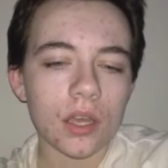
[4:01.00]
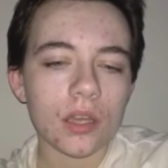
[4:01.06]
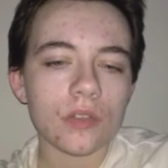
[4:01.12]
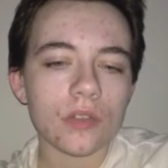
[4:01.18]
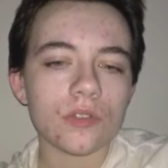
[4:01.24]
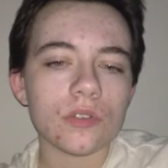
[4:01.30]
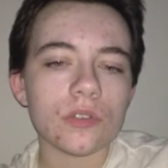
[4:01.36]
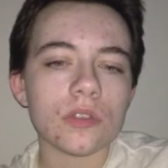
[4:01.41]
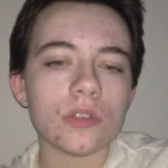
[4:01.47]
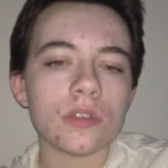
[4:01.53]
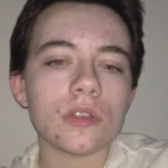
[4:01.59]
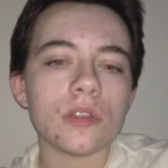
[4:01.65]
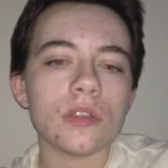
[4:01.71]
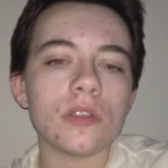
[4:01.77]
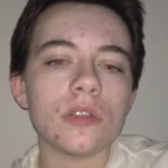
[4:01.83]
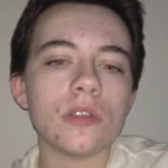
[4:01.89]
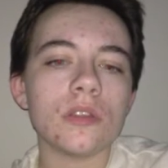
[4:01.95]
It's just that
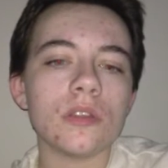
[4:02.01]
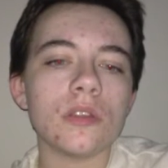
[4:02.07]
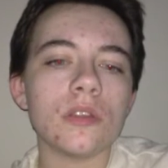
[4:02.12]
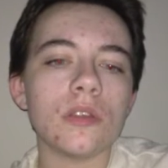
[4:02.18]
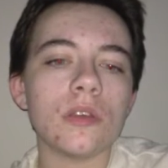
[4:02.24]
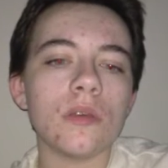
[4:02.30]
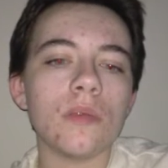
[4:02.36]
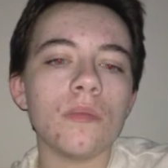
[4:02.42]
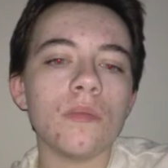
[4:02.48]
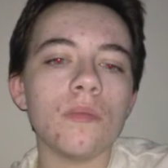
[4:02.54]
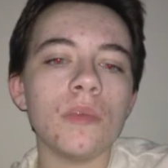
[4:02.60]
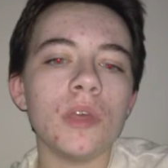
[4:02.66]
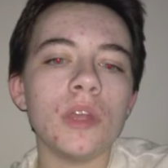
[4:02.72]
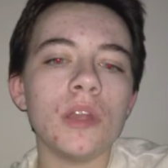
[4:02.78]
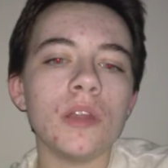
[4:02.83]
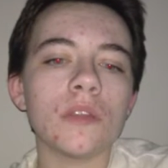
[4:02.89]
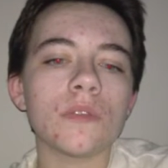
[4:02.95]

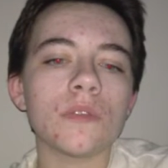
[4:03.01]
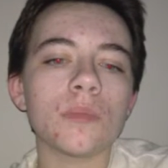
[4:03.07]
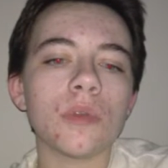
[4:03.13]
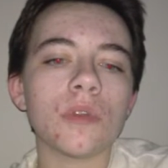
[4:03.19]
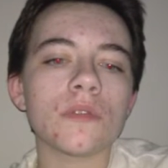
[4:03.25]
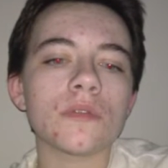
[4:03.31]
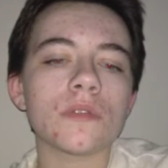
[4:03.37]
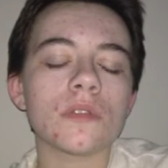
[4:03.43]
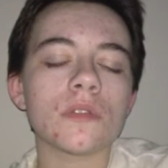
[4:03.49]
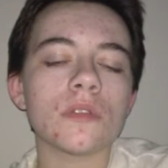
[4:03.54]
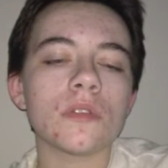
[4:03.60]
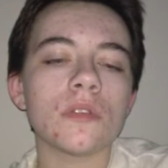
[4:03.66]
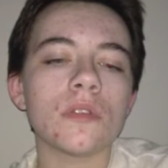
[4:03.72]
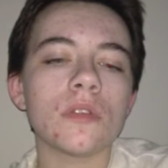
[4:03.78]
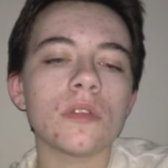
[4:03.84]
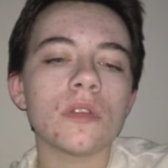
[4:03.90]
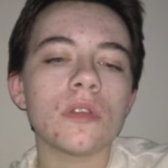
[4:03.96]
meeting this person